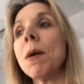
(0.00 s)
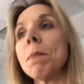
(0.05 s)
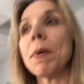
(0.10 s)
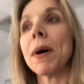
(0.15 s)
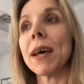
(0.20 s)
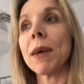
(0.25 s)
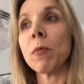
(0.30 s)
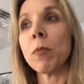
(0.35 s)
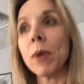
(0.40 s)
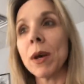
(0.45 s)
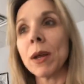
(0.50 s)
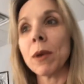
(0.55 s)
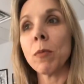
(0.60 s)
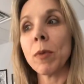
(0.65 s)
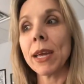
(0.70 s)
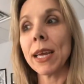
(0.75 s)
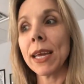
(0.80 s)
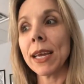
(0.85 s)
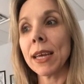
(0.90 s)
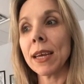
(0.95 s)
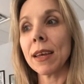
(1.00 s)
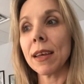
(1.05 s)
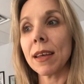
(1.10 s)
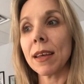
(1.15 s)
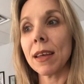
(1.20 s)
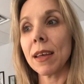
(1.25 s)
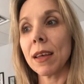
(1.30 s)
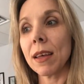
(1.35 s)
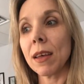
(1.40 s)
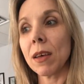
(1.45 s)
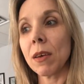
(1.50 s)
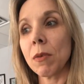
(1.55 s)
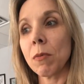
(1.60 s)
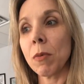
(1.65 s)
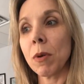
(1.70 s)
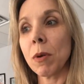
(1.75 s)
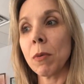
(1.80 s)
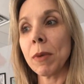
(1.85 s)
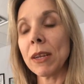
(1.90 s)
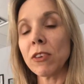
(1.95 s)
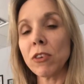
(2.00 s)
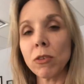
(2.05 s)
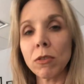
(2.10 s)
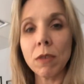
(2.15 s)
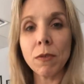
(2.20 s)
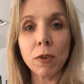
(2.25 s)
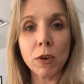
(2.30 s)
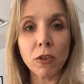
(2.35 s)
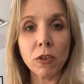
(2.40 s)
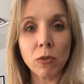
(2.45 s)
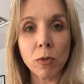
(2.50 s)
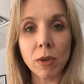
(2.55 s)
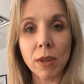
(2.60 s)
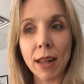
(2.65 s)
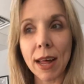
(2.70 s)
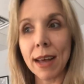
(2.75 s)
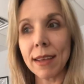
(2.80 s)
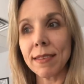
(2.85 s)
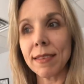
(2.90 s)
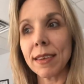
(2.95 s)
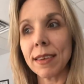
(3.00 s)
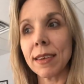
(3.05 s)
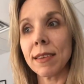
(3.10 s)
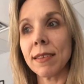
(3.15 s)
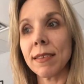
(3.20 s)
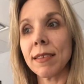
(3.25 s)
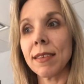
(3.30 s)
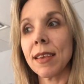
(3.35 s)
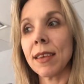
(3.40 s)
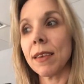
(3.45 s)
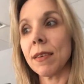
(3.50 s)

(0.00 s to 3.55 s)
But when we do the virtual classes,